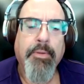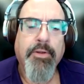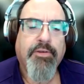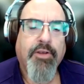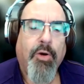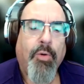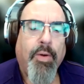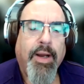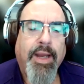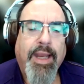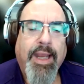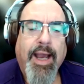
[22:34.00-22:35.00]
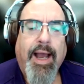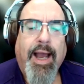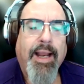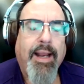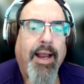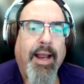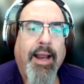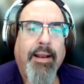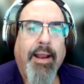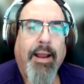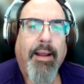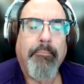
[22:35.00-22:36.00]
So yeah,
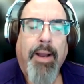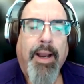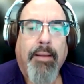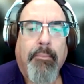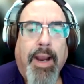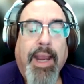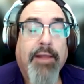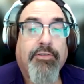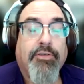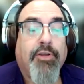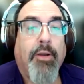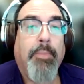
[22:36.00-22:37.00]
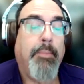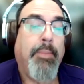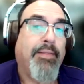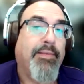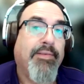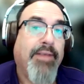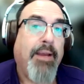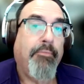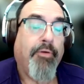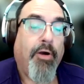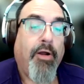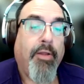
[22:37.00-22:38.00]
my answer is going to be about the same
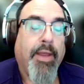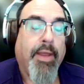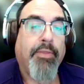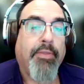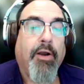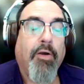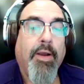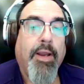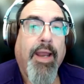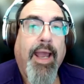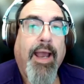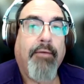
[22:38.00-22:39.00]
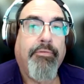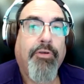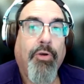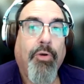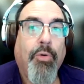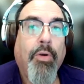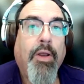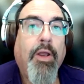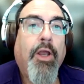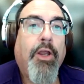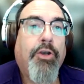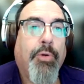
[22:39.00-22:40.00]
for all that. They're going to have to
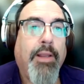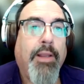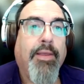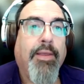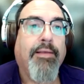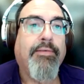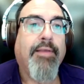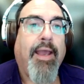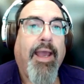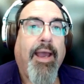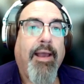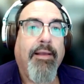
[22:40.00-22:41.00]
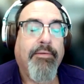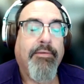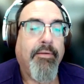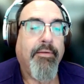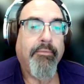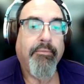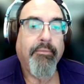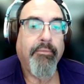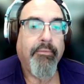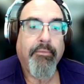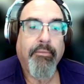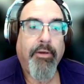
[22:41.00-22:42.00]
treat this as
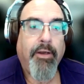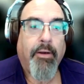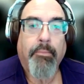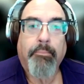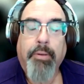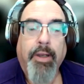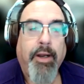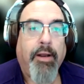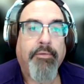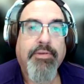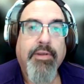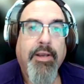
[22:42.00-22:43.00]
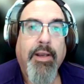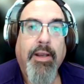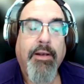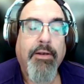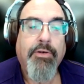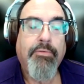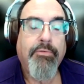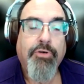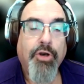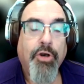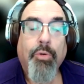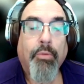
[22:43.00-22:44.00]
playoffs in
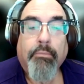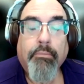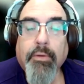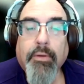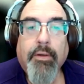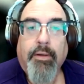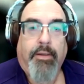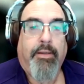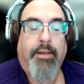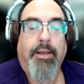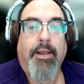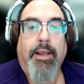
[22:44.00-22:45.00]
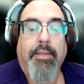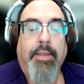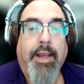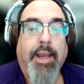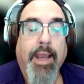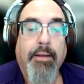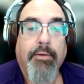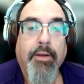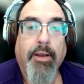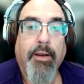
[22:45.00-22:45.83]
June. They can't